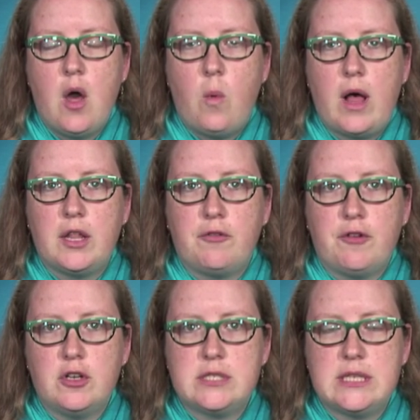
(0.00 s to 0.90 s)
While at
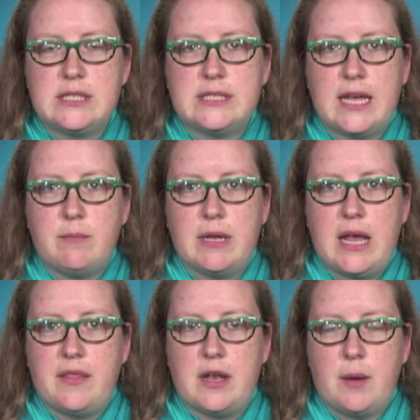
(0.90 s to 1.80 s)
first this statement
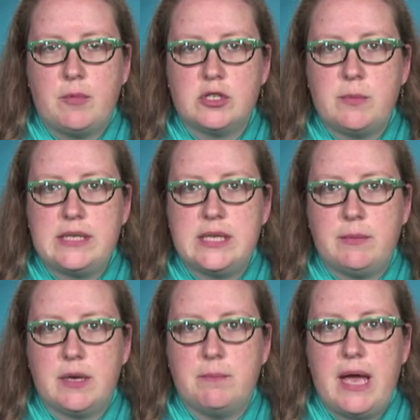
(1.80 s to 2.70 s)
and the numbers may seem
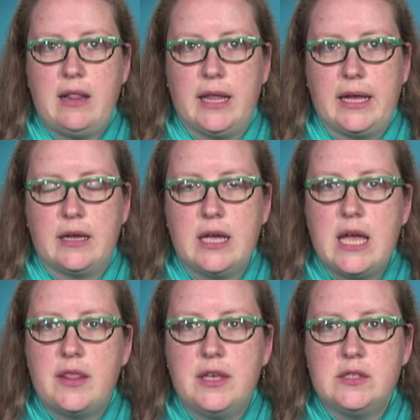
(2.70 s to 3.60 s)
compelling,
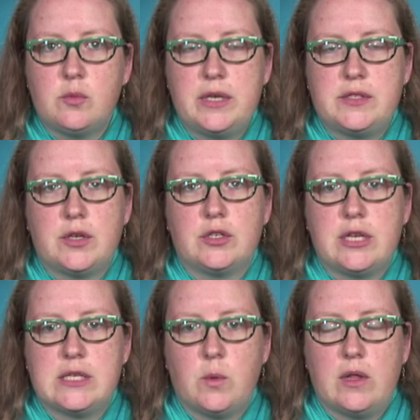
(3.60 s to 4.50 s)
this research,
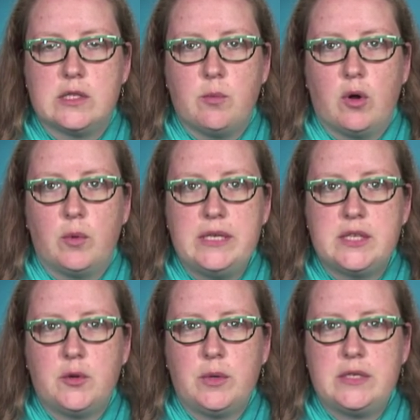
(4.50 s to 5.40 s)
as well as more
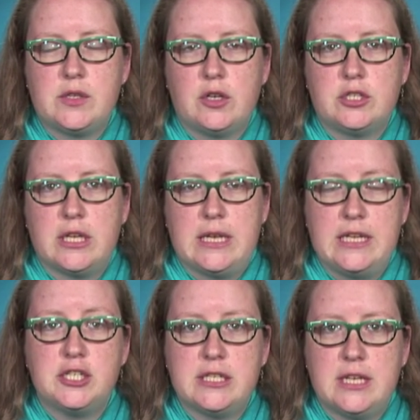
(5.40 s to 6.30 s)
recent research,
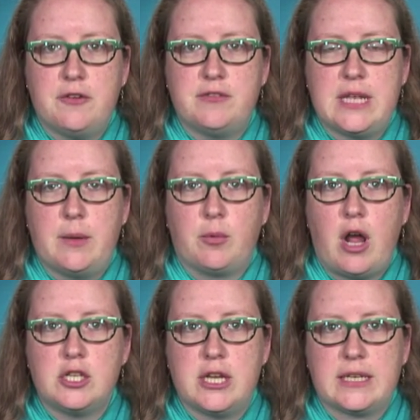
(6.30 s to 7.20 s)
initiatives, and
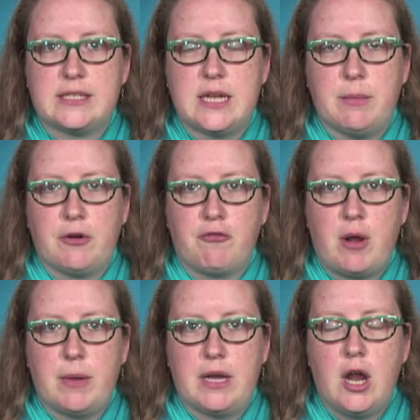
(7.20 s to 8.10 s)
projects stemming
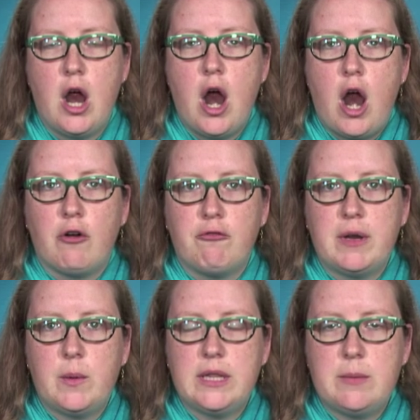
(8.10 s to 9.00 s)
from it, are
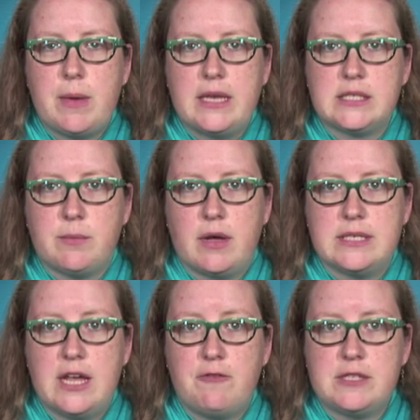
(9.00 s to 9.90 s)
frequently based upon
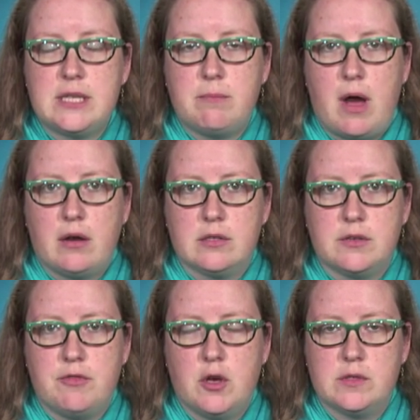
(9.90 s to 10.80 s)
deficit models
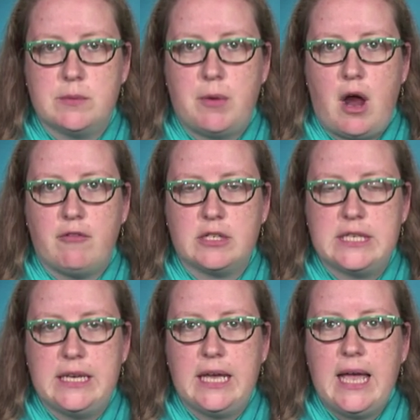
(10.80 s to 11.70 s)
of those in
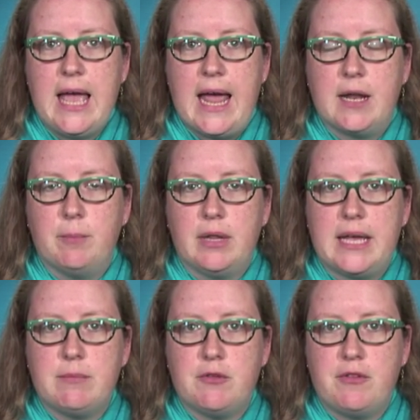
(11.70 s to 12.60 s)
poverty and a
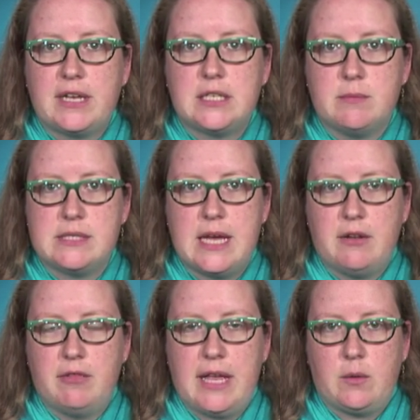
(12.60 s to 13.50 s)
blame the victim set
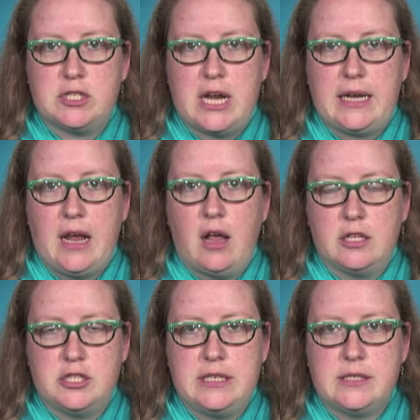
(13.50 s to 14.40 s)
of language
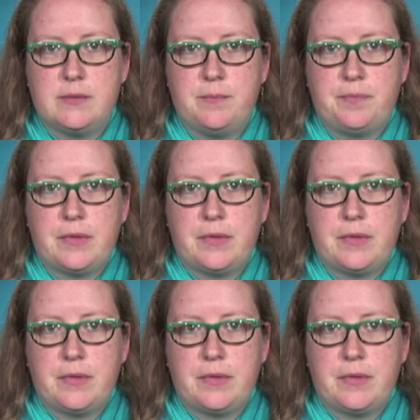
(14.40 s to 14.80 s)
ideologies.